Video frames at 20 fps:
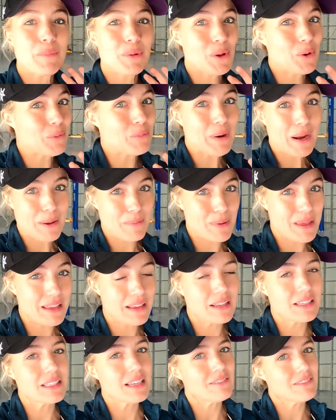blown
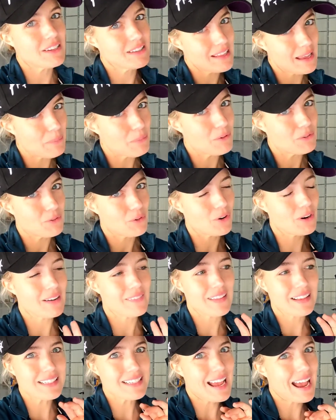piping, because I've done that before,
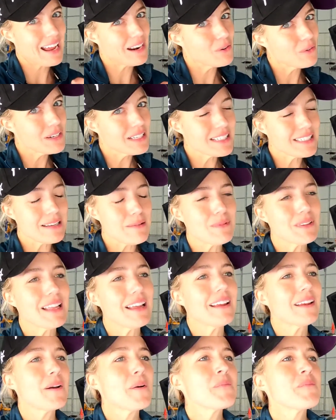and that's kind of what it seemed
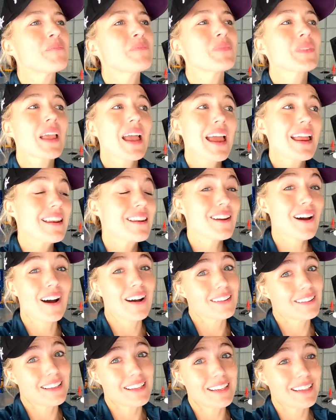like, and
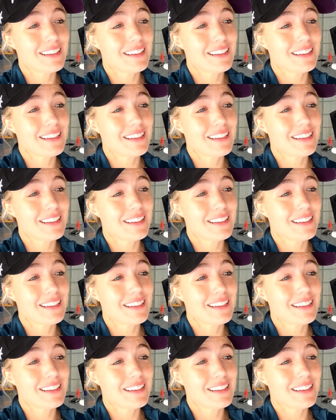not